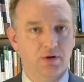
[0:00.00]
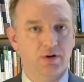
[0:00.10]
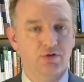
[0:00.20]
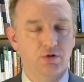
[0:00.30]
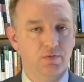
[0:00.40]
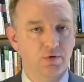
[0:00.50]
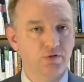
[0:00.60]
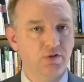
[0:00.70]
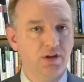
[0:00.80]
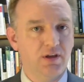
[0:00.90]
Mary's
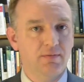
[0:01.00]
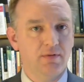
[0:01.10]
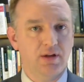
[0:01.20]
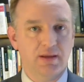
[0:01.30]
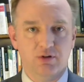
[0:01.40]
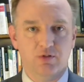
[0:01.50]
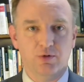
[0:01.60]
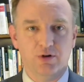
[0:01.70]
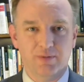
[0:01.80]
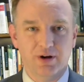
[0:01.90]
University in
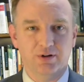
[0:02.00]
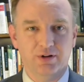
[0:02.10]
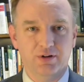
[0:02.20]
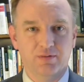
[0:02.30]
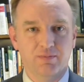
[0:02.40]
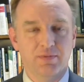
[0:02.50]
Emmitsburg, Maryland.